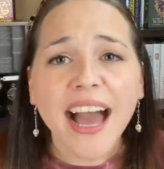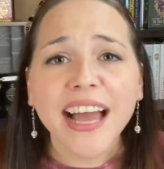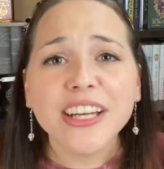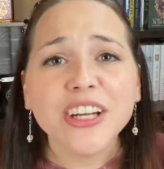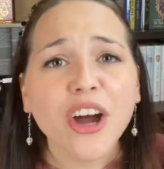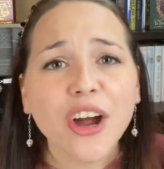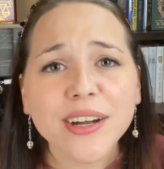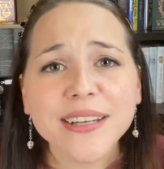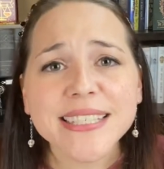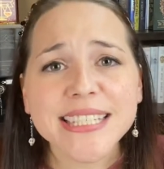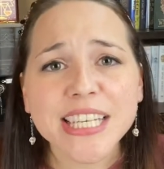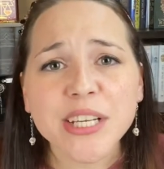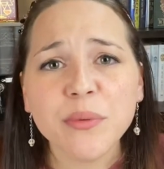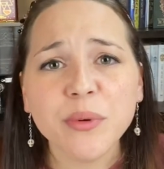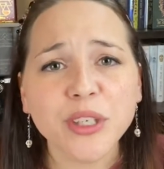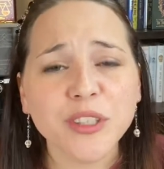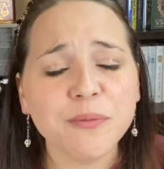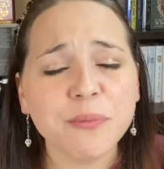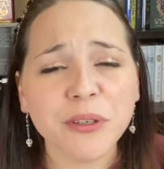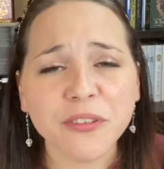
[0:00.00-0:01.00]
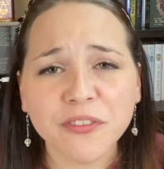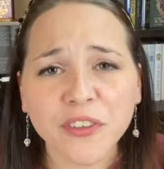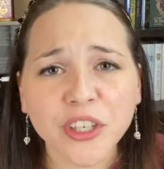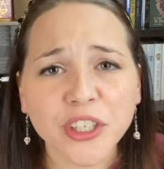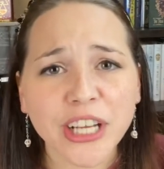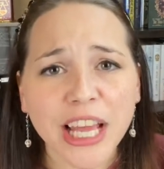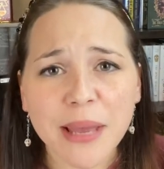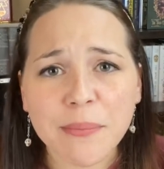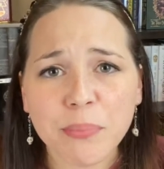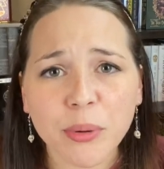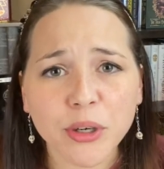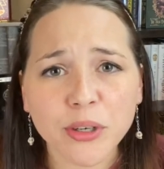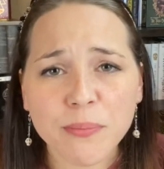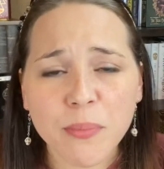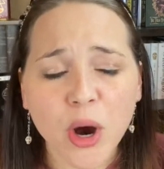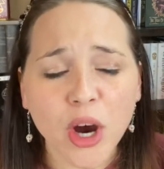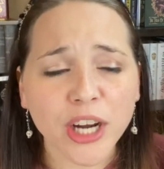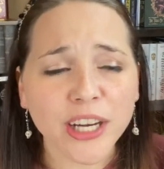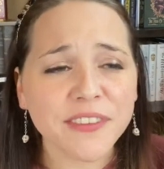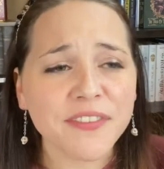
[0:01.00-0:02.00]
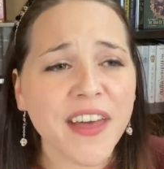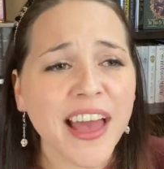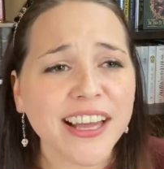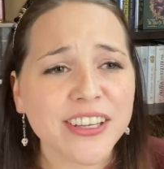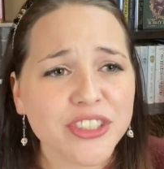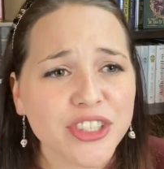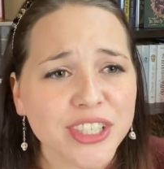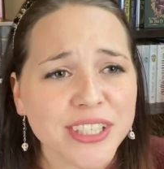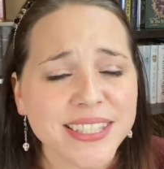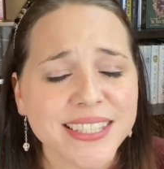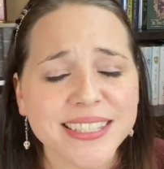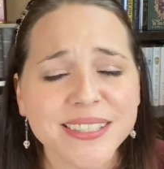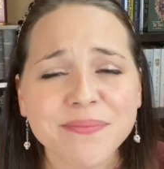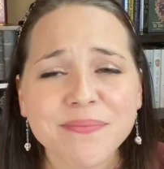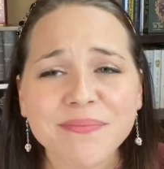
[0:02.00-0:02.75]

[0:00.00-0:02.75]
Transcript: I honestly would have preferred a bookmark that just